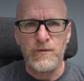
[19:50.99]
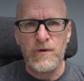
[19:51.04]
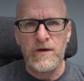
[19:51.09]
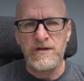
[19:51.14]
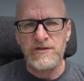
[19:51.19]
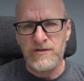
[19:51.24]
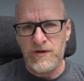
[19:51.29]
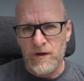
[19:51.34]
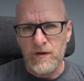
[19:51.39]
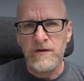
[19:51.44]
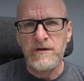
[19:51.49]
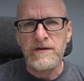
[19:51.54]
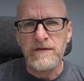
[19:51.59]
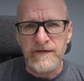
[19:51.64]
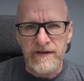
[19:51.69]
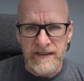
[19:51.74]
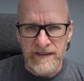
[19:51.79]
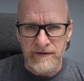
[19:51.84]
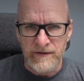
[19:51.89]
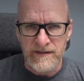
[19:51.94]
watch all
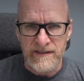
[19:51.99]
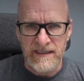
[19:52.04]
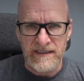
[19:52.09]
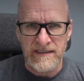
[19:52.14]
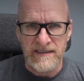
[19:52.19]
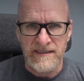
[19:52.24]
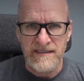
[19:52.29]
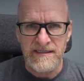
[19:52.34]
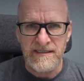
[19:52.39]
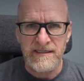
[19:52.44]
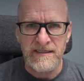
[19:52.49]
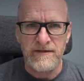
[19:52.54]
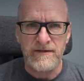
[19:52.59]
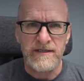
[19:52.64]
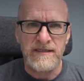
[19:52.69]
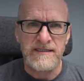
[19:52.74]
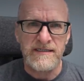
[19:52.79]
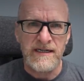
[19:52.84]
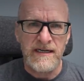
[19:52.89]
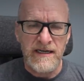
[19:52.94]
the videos in this
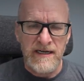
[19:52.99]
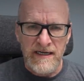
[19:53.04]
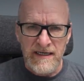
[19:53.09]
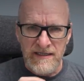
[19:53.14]
series